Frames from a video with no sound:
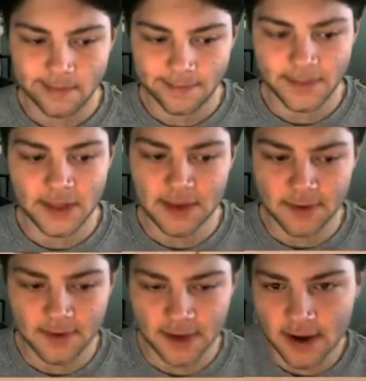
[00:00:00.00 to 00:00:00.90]

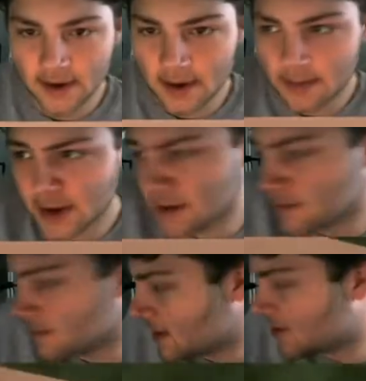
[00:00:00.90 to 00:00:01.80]
Jamming with the cutter up and
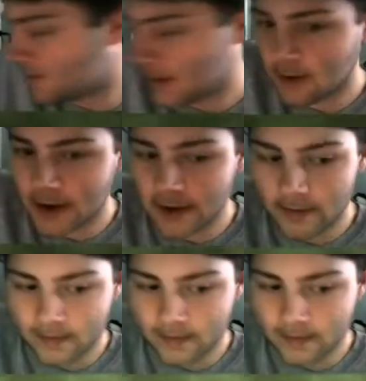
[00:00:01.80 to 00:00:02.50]
in. Hit his spot well.